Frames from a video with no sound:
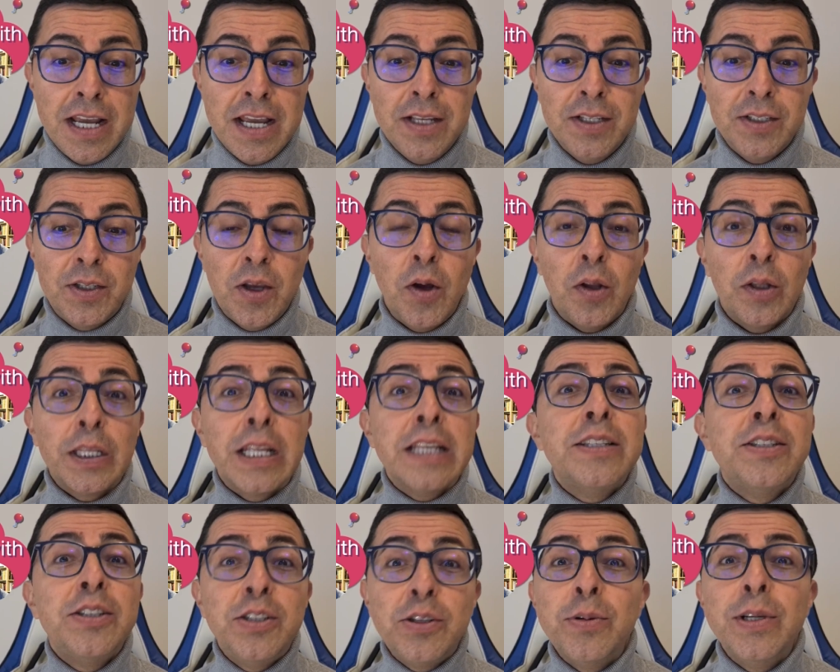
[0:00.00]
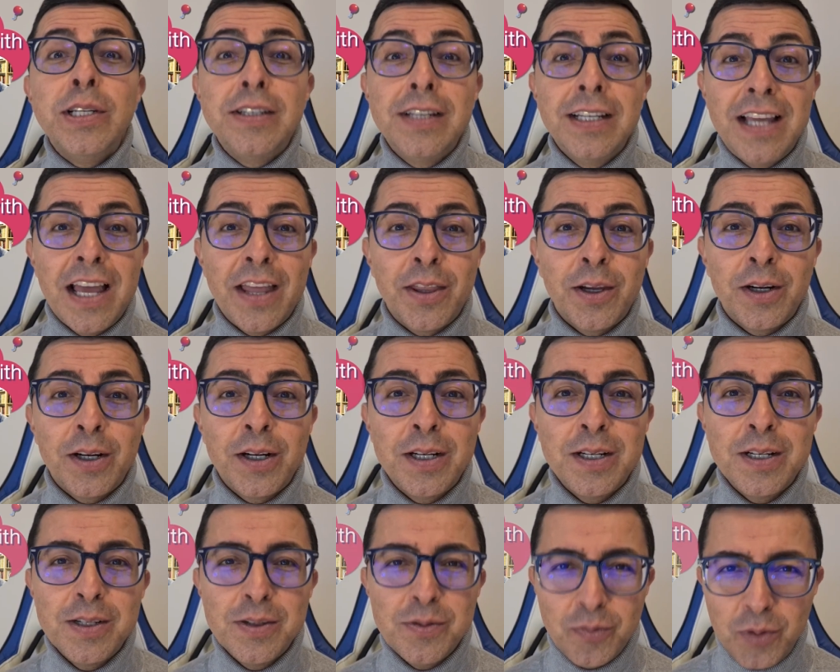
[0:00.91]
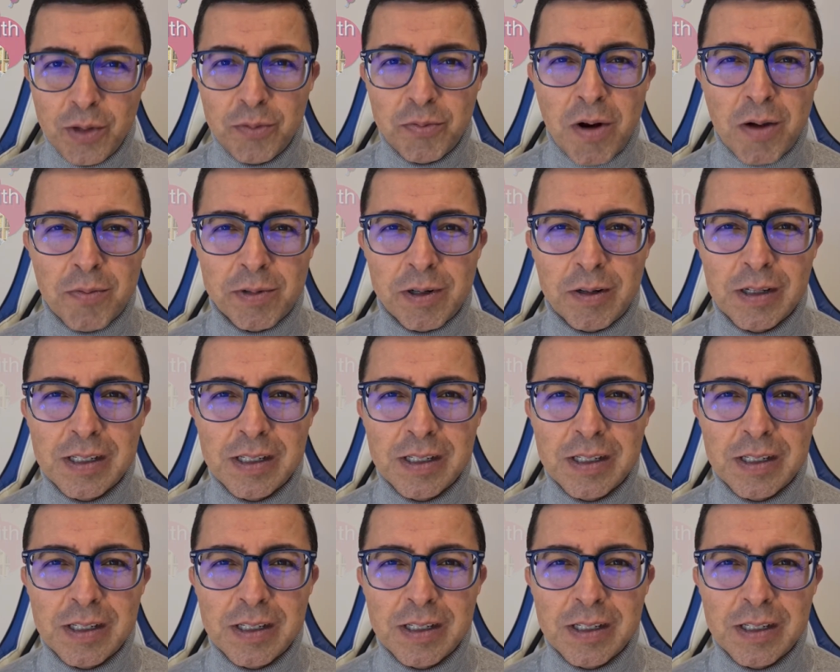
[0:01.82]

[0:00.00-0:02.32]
So let's do it together with Robert.